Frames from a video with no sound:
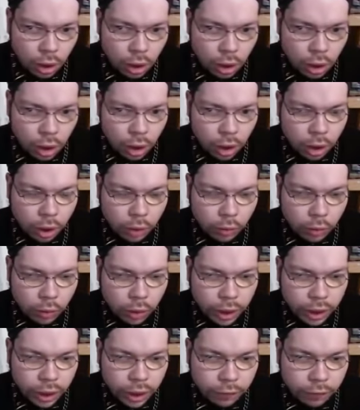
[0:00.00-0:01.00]
I don't want to
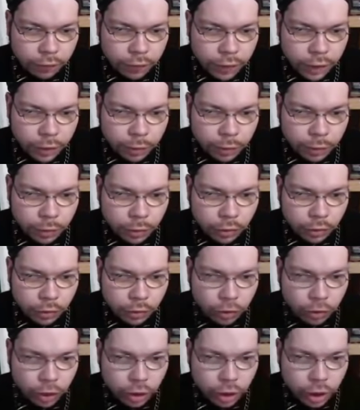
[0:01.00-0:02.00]
get a Facebook
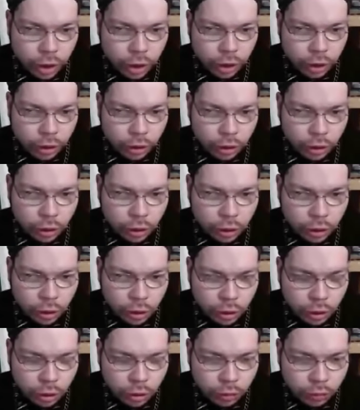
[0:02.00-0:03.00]
strike
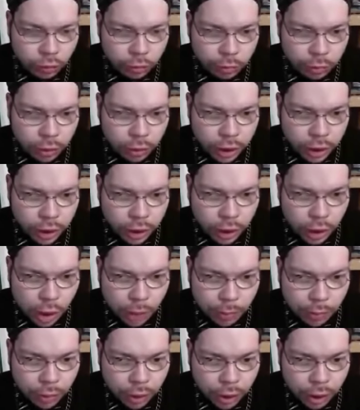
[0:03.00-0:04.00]
for playing
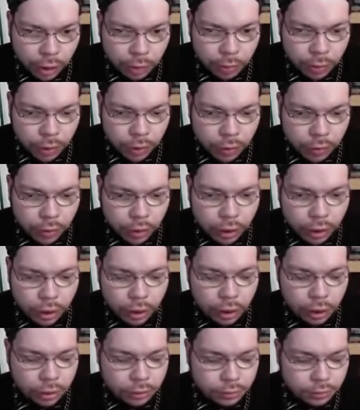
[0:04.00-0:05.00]
copyrighted music.
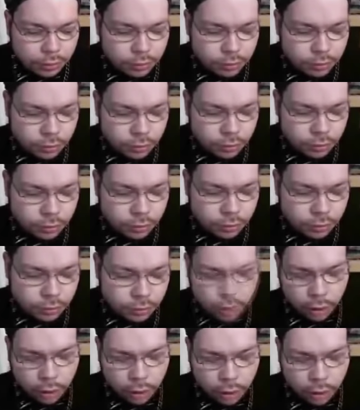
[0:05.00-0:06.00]

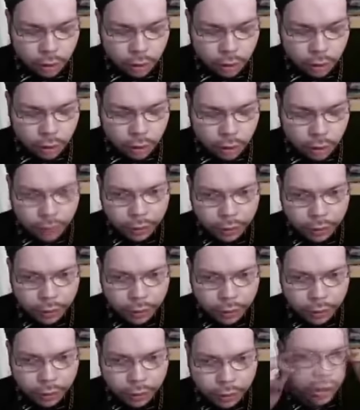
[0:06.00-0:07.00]
And people have been
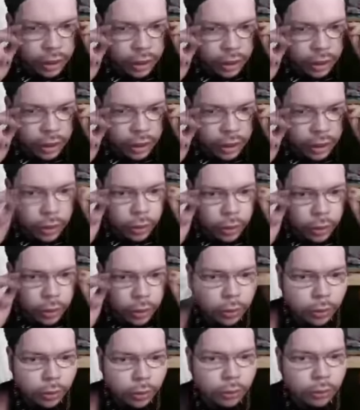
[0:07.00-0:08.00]
saying that,
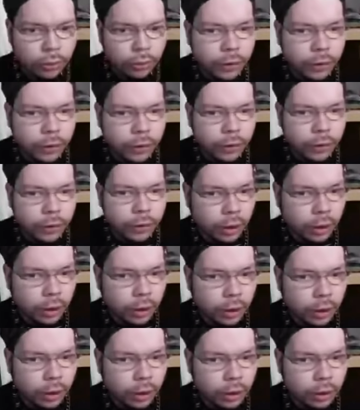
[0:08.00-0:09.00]
well, Facebook's
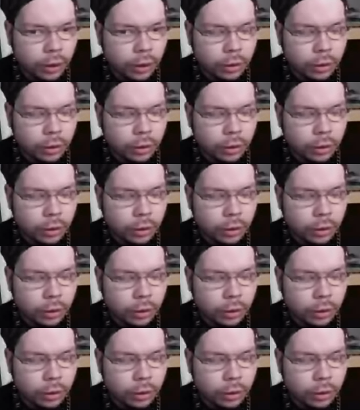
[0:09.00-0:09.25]
on